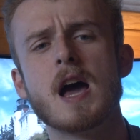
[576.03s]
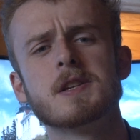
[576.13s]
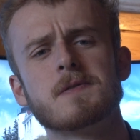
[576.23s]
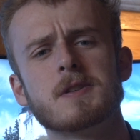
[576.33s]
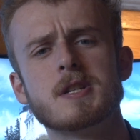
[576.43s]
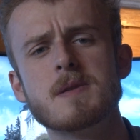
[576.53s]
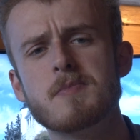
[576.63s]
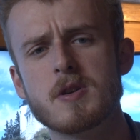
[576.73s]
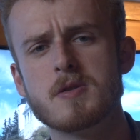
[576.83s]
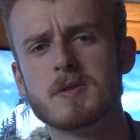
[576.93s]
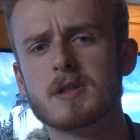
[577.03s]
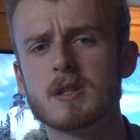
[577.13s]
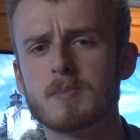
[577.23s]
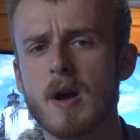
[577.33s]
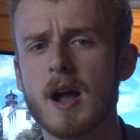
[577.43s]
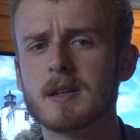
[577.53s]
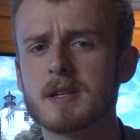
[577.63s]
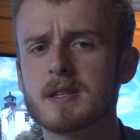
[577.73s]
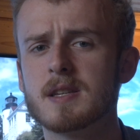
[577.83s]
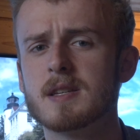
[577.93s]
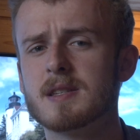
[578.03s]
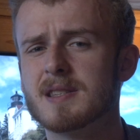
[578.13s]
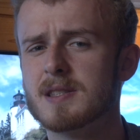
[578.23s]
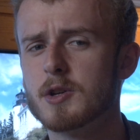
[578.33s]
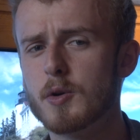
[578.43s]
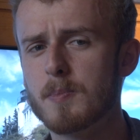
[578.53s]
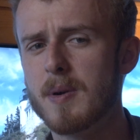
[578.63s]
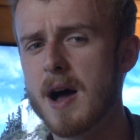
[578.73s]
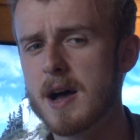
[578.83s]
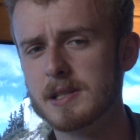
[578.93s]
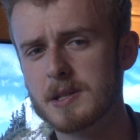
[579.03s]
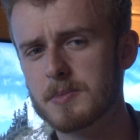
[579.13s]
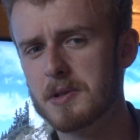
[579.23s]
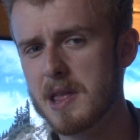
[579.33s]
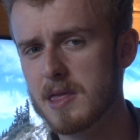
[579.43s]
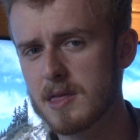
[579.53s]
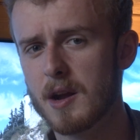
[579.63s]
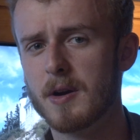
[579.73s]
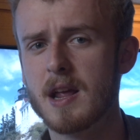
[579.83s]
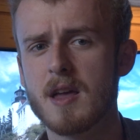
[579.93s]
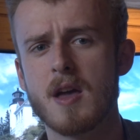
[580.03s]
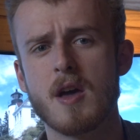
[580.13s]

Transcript: As for G P Us, this practice is still possible in theory,